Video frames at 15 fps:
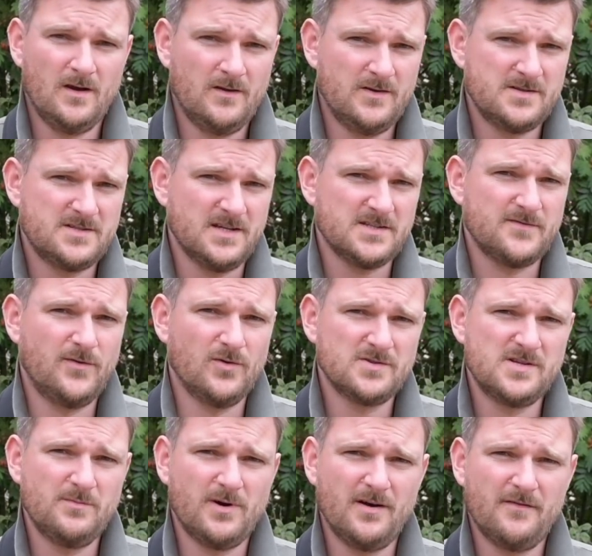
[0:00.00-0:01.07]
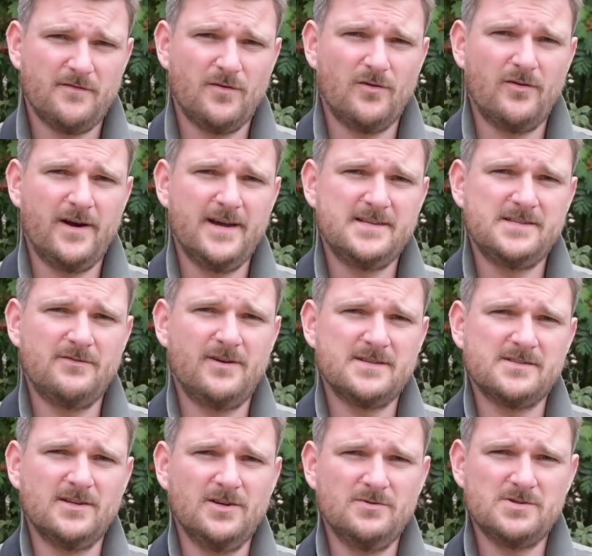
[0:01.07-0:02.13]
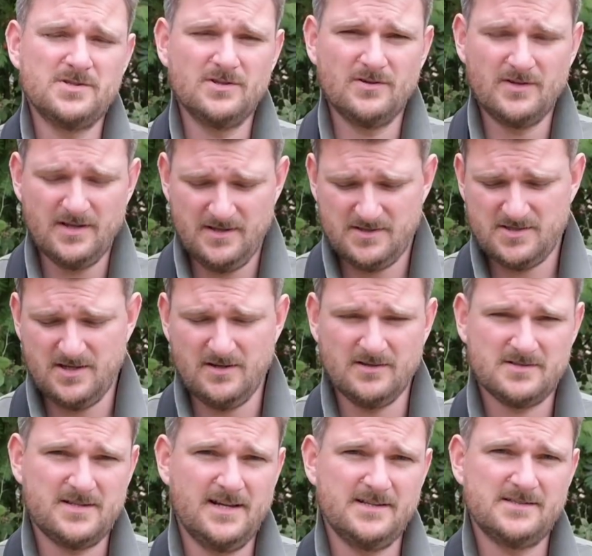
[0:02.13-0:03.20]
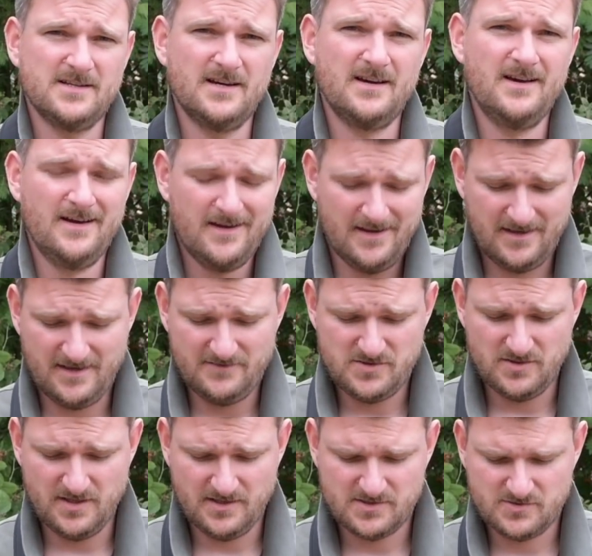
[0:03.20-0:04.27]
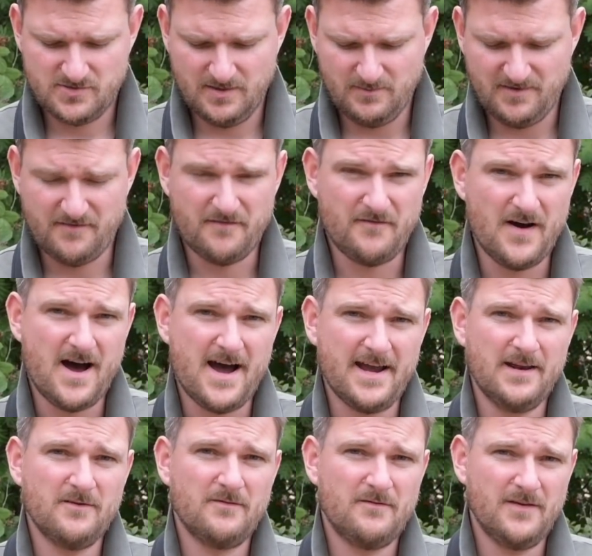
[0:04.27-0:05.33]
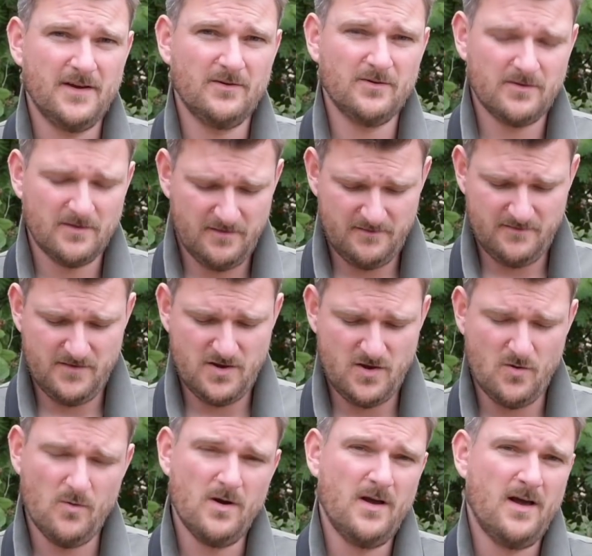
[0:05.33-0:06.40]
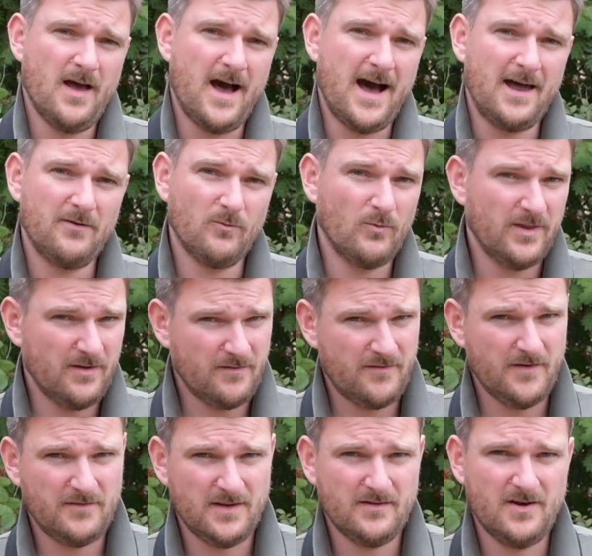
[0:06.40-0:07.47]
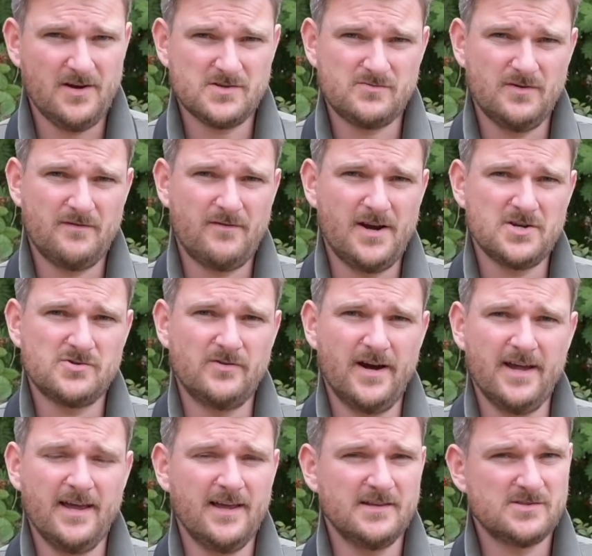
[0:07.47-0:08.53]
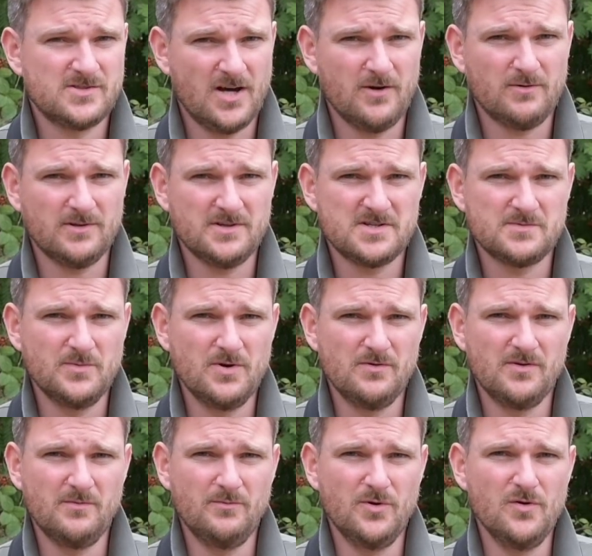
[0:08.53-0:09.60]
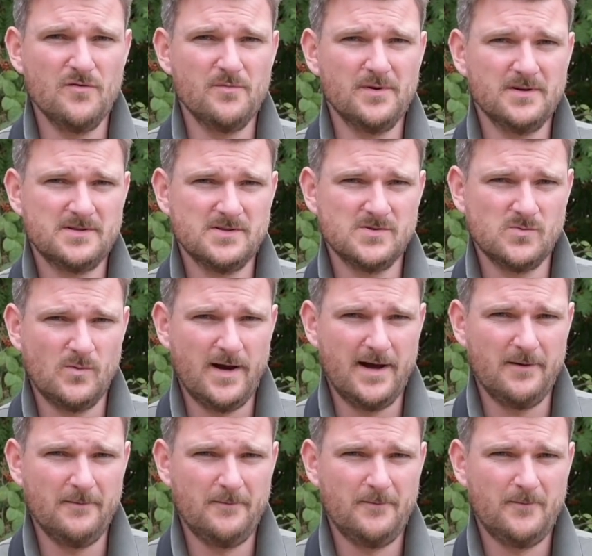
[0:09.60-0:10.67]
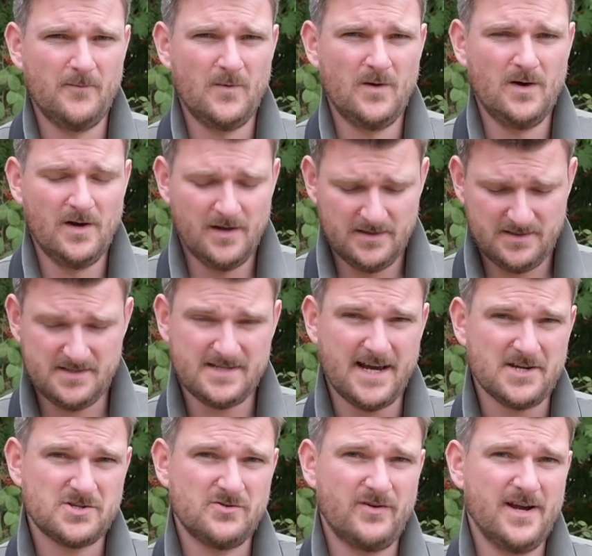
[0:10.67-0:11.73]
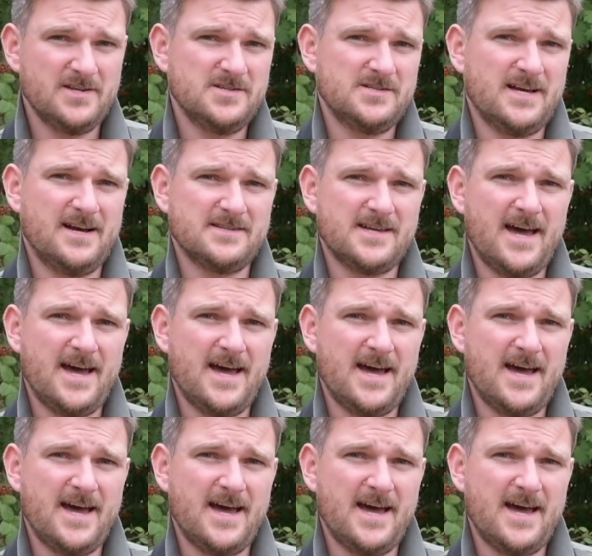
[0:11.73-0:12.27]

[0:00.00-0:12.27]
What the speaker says: The 640 by 480 resolution on the internal sensor gives you an extremely fine field of view, and with it 50 Hz refresh rate, it's totally smooth in movement as well. Detection range is out to